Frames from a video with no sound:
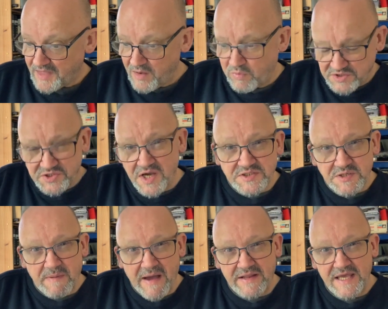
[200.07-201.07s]
what's nice
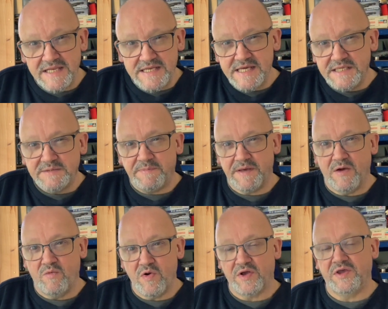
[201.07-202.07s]
about it, it needs a bit
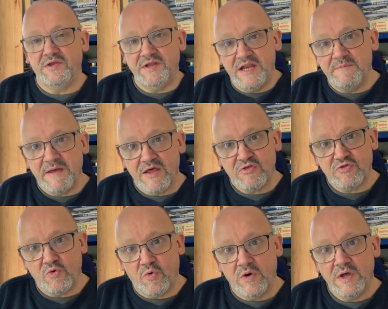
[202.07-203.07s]
of work, you need a bit of
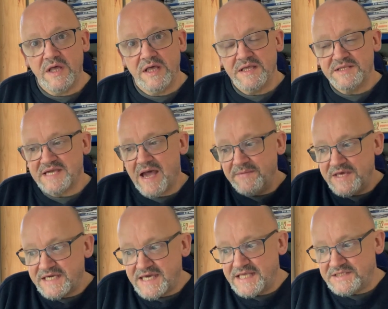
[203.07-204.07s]
thought.
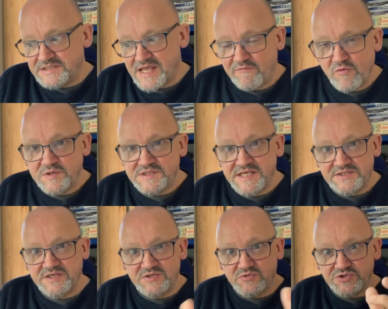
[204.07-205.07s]
Tamiya kits, everyone
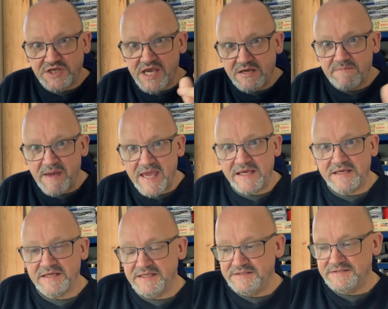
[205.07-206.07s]
says they're sort of shake and
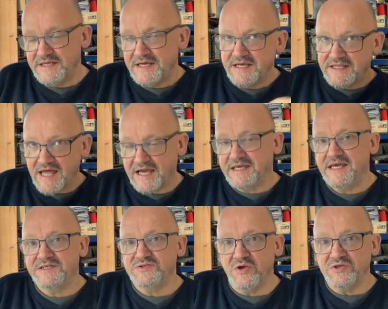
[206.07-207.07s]
bake, and that
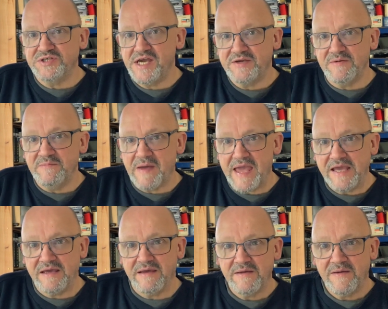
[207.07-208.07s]
kit's not shake and
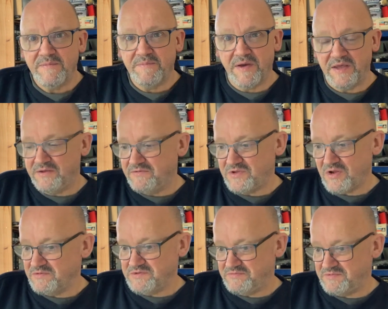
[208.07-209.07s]
bake, but you
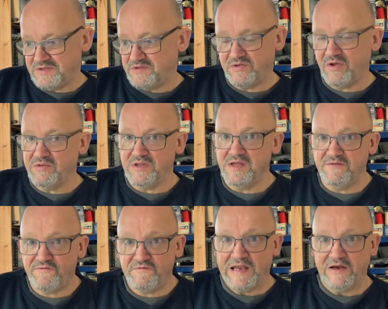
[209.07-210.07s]
don't need
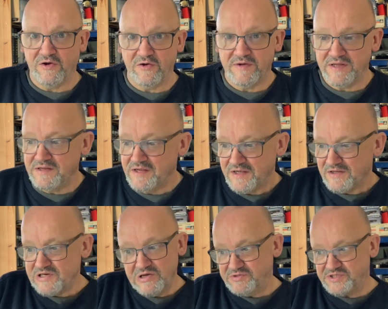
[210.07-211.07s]
filler and
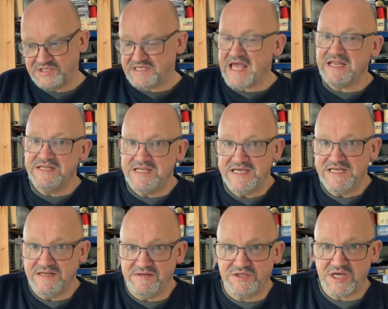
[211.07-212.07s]
loads of
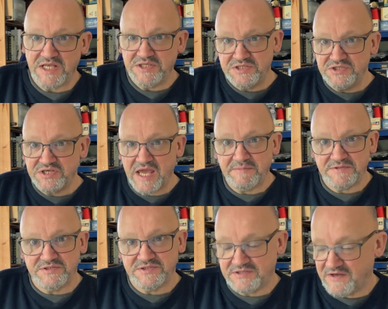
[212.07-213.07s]
sanding and changing
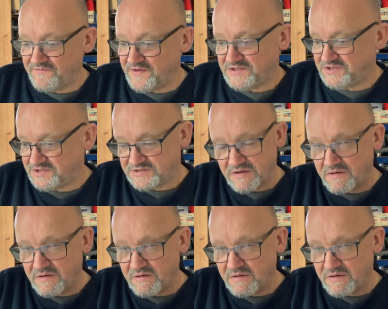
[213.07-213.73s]
shapes and stuff. It's just